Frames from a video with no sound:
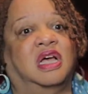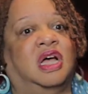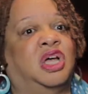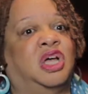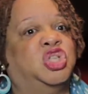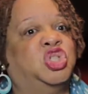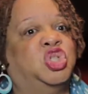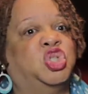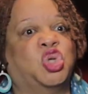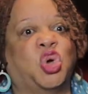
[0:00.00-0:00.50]

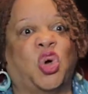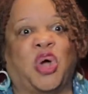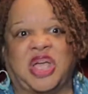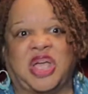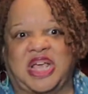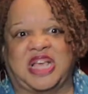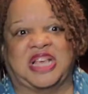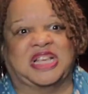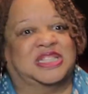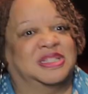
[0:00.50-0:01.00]
a
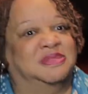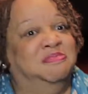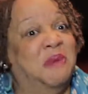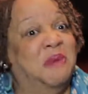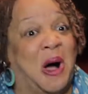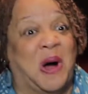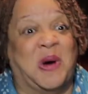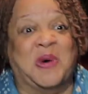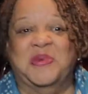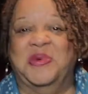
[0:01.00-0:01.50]
joyous
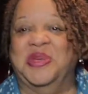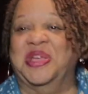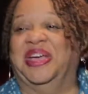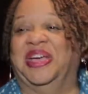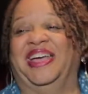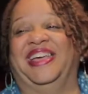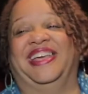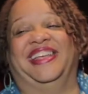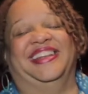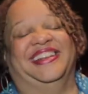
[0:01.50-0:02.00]

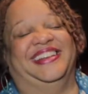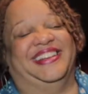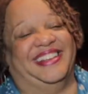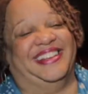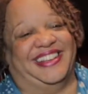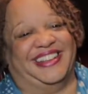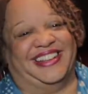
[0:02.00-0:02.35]
moment.